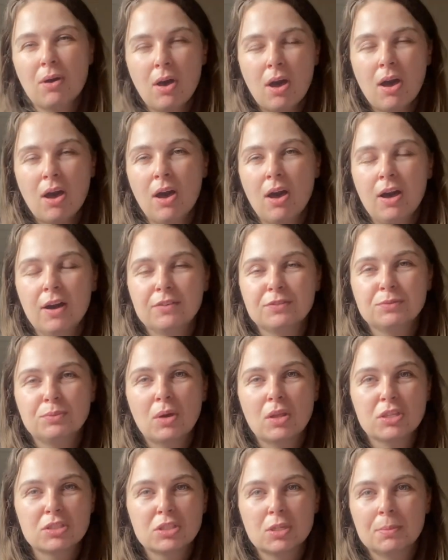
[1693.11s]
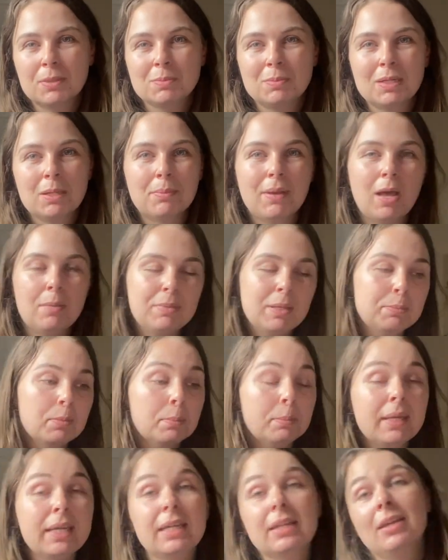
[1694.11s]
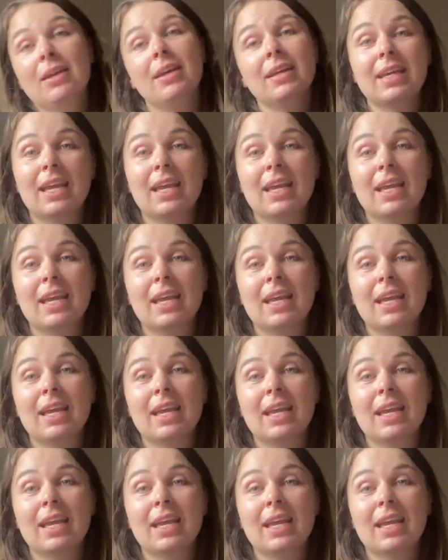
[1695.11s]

part of what the summer's been about, people meeting her,